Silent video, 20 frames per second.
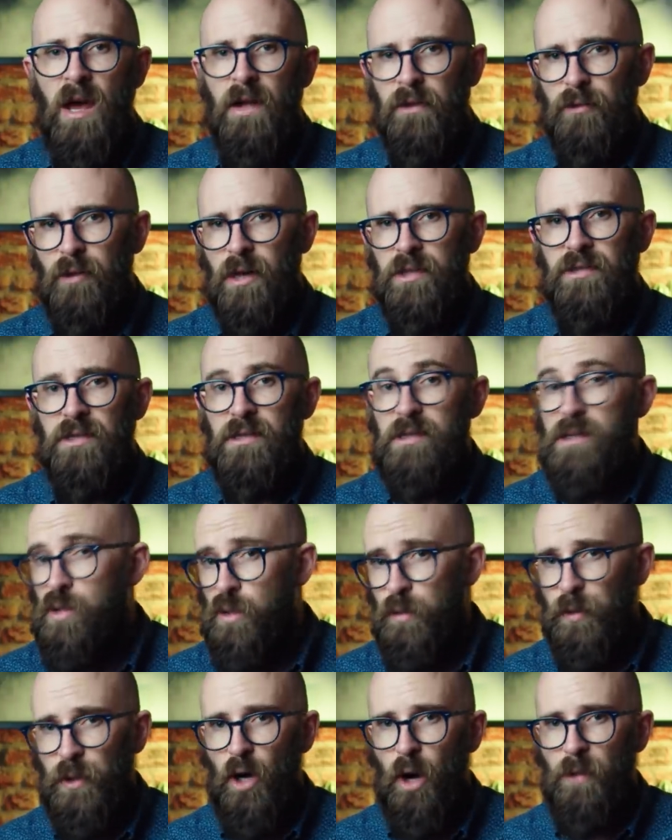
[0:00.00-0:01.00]
the Russian
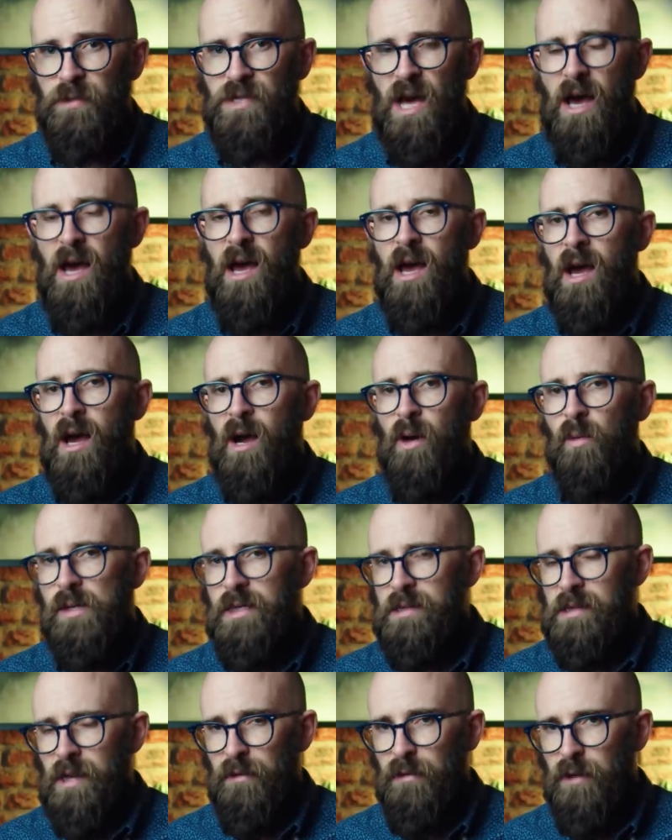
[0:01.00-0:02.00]
supercopter
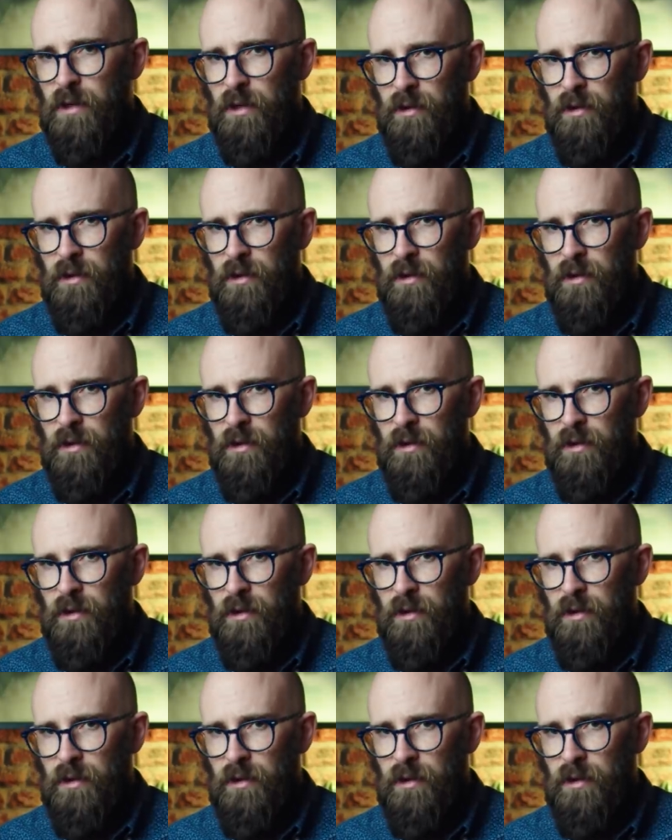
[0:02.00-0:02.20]
was safely